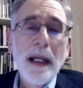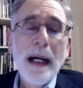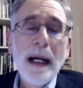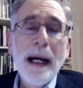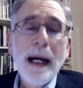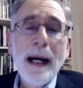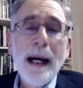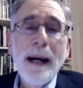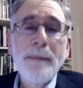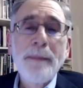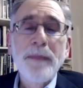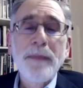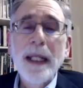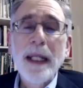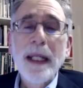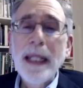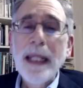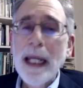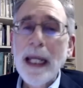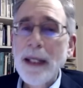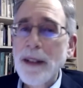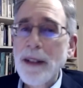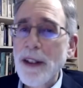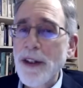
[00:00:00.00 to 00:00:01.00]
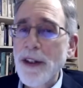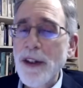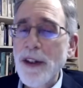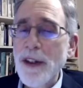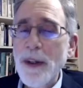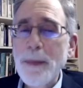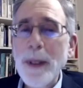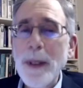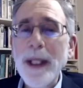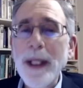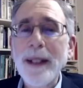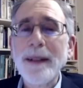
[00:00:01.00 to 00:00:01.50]
Um, again, this is a
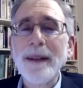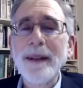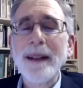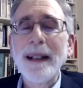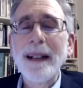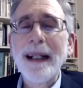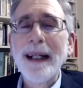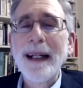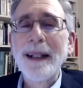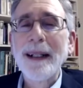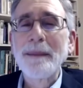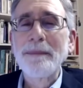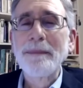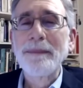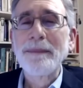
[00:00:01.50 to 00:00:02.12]
big um,